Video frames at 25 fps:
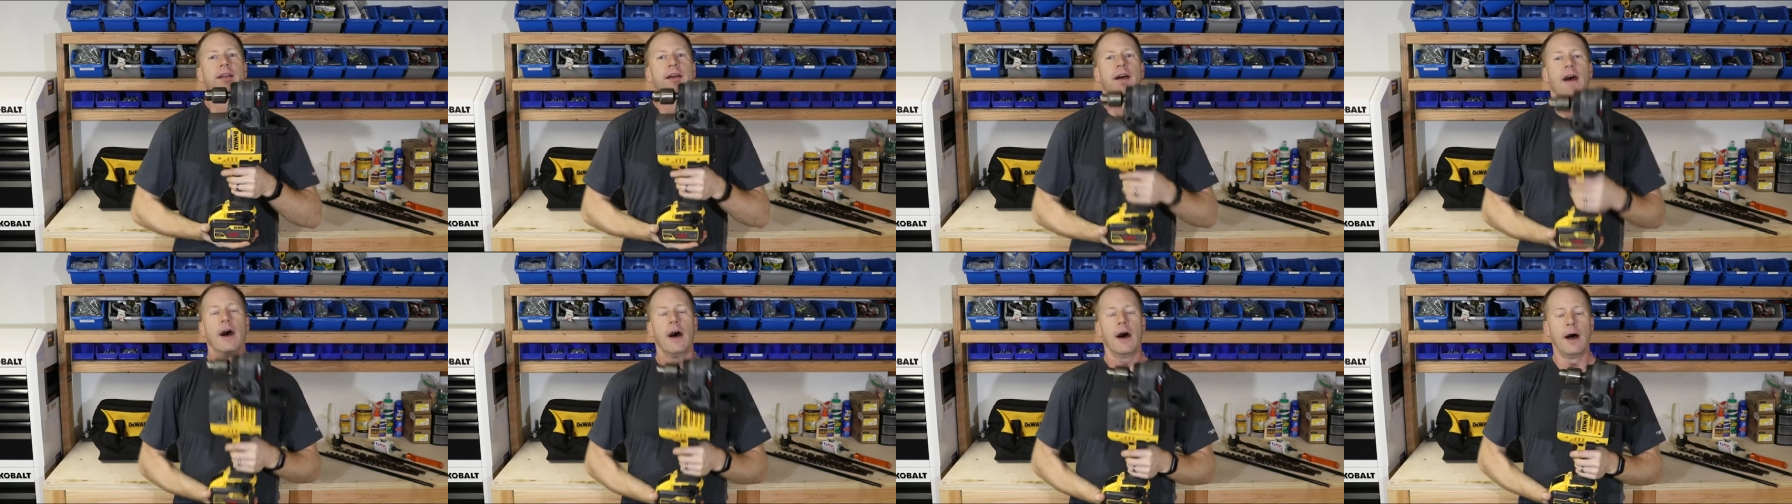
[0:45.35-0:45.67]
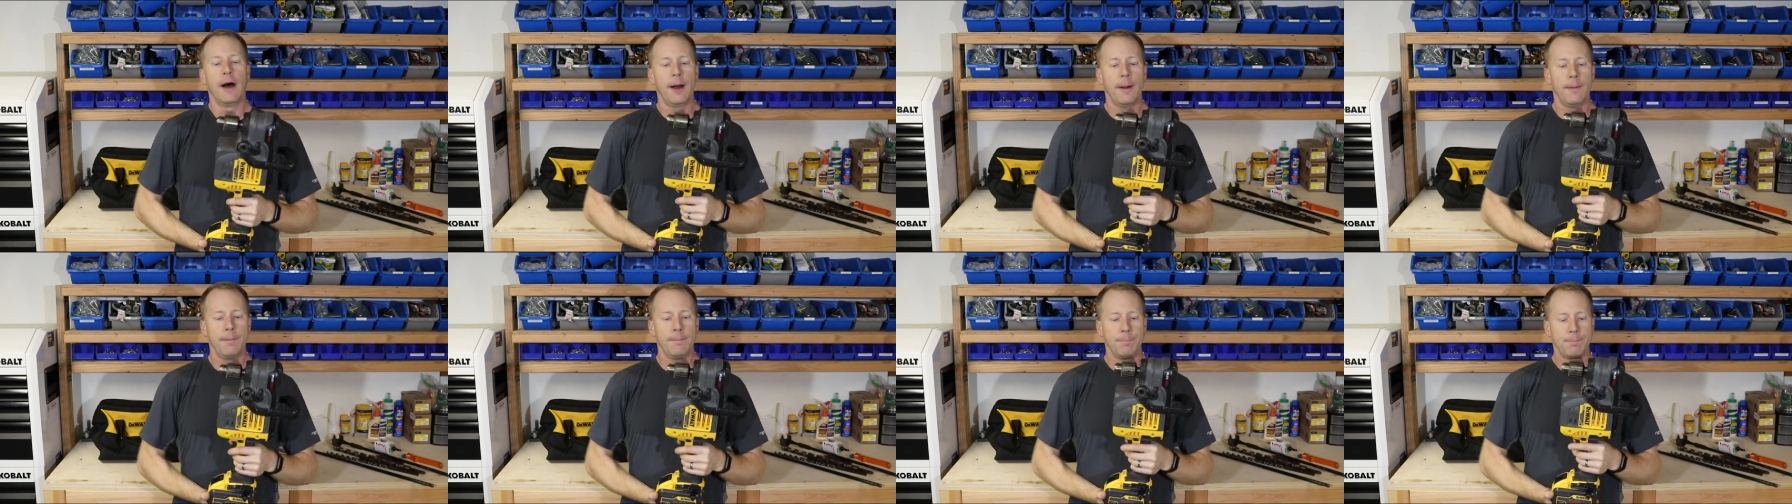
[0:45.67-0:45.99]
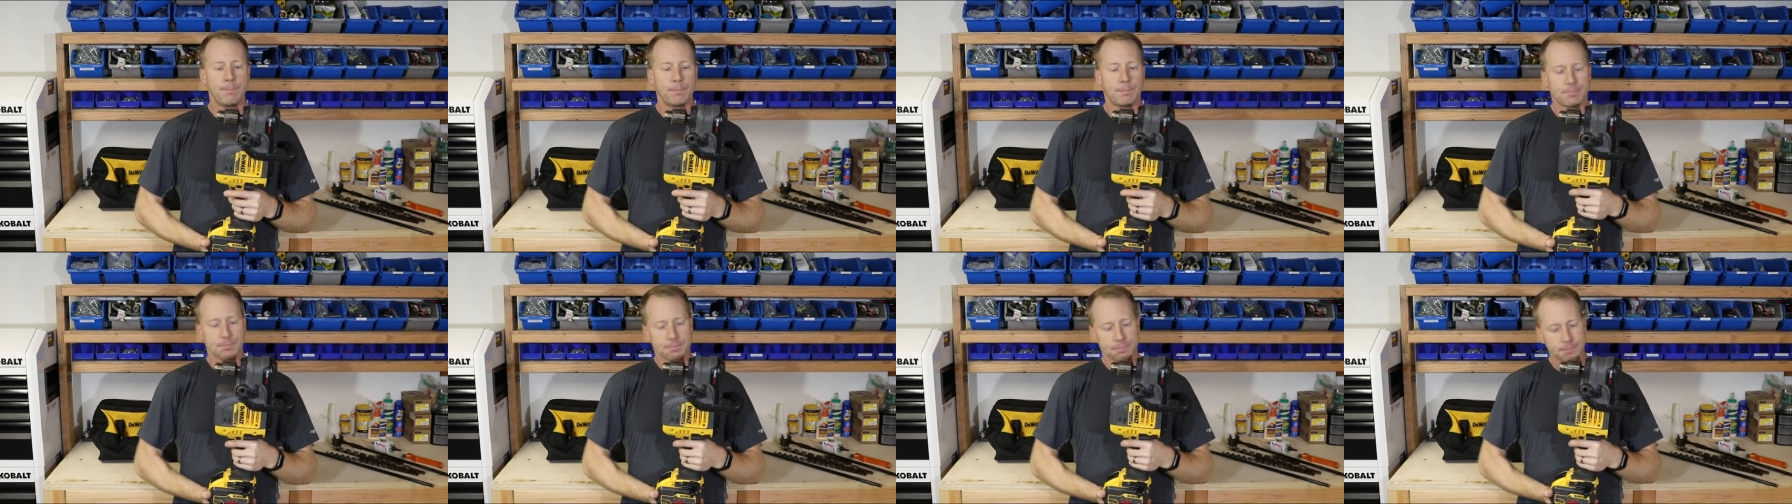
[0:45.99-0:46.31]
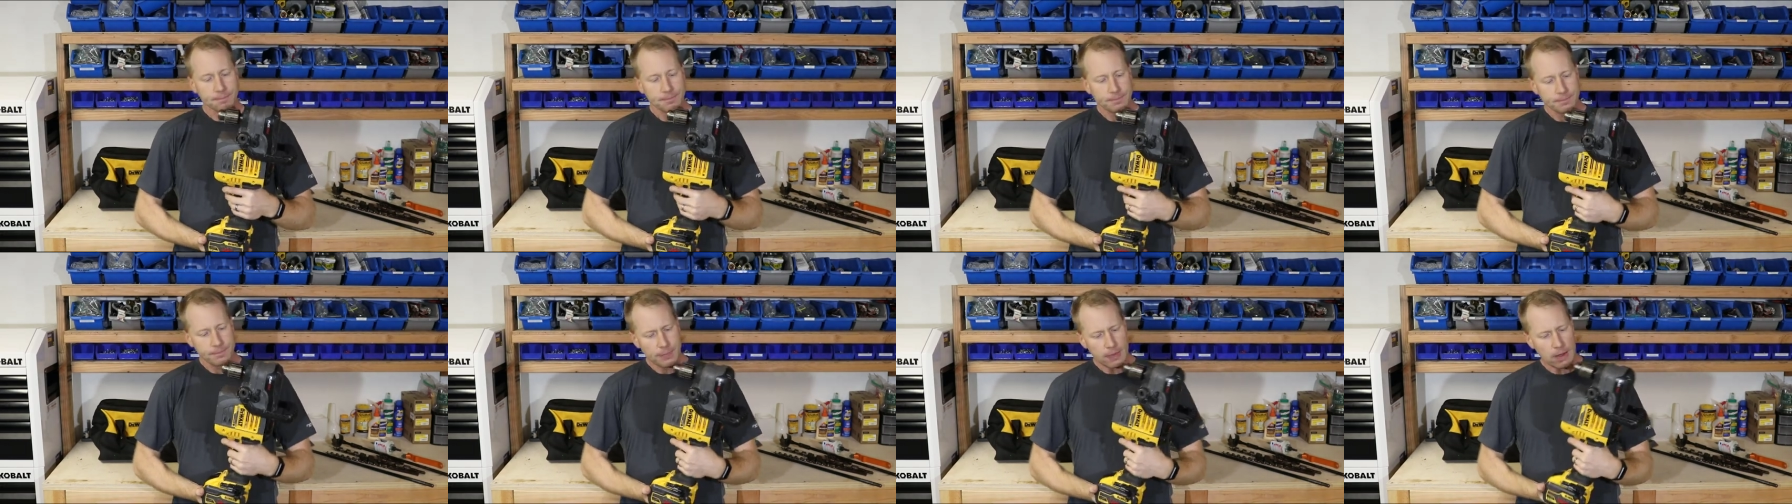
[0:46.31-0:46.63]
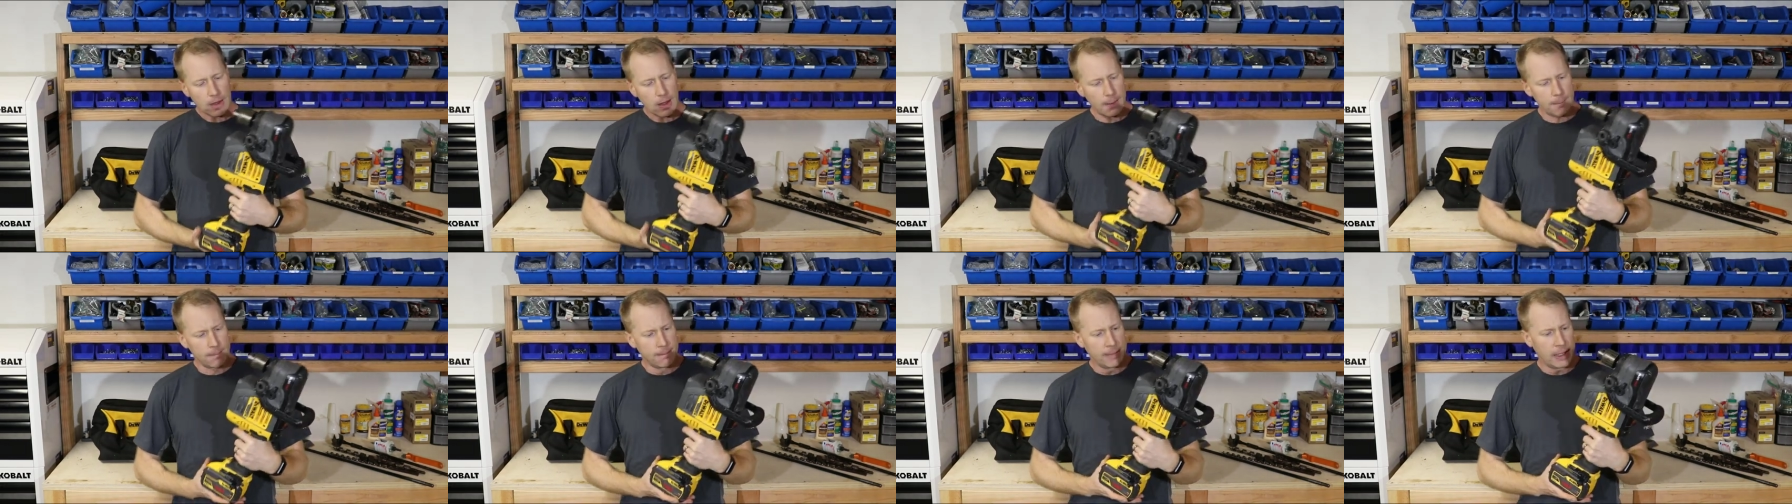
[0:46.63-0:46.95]
But
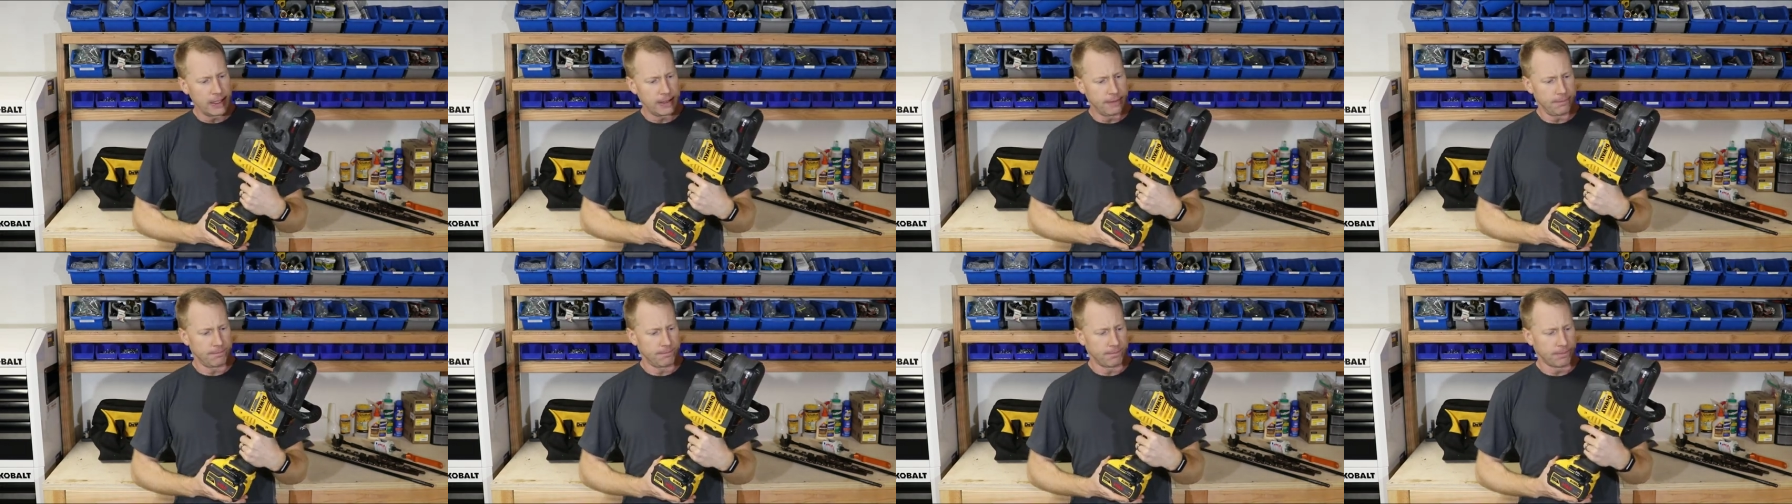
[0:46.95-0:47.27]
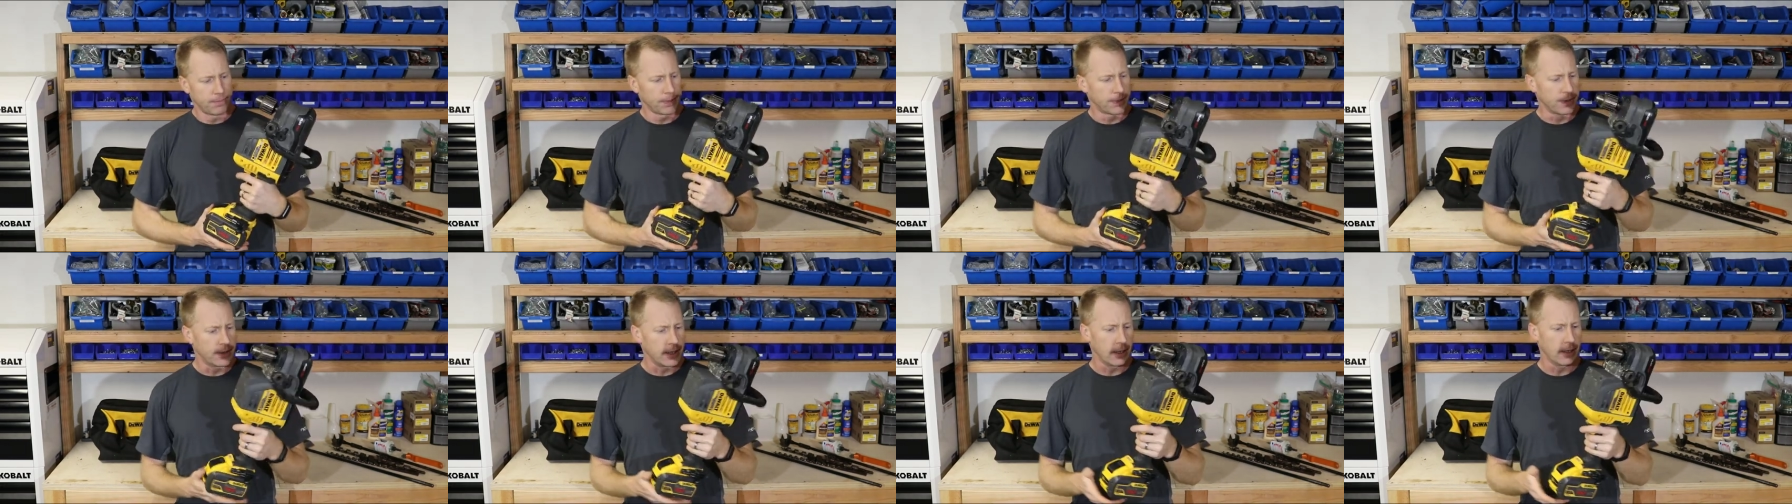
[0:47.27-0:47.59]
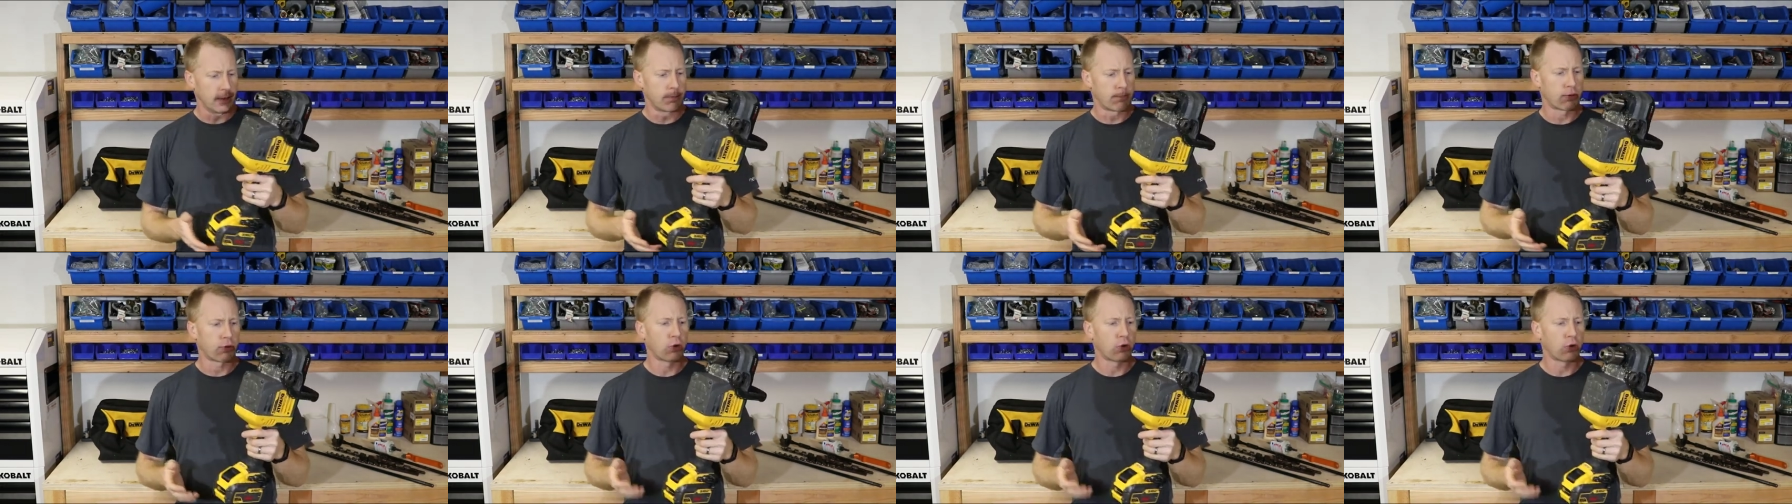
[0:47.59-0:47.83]
the